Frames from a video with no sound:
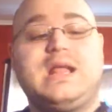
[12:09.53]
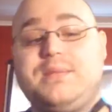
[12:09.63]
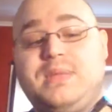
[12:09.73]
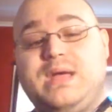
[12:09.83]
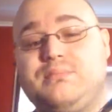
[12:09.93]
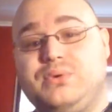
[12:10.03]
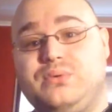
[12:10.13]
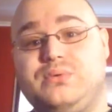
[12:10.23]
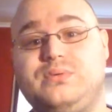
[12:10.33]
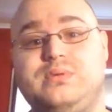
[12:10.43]
of
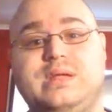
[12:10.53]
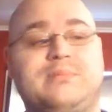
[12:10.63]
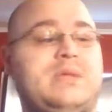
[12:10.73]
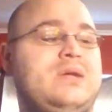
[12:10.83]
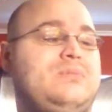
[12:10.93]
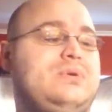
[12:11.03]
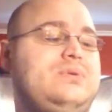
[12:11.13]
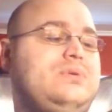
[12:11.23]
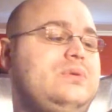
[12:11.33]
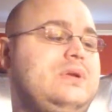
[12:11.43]
bamboo, and
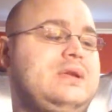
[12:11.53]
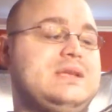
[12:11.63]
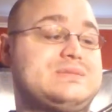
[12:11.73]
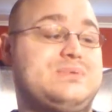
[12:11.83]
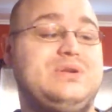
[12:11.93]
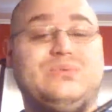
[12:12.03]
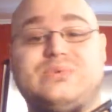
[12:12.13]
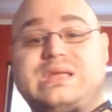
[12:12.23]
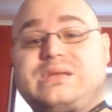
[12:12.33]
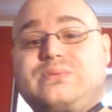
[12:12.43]
bamboo gets pretty
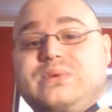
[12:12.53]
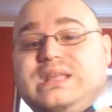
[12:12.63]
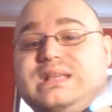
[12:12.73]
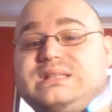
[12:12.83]
weak when it gets